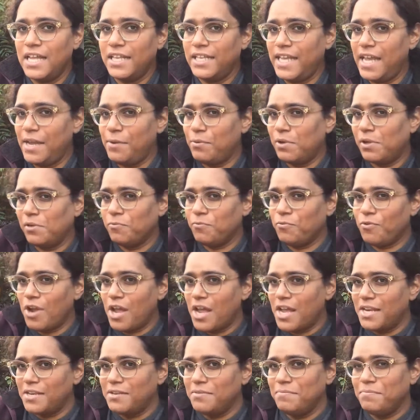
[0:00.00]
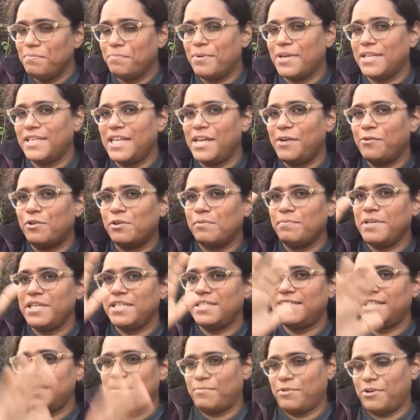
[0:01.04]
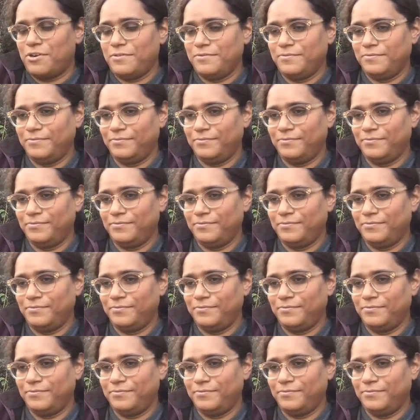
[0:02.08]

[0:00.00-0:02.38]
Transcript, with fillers: they will run, but they will be dimmer.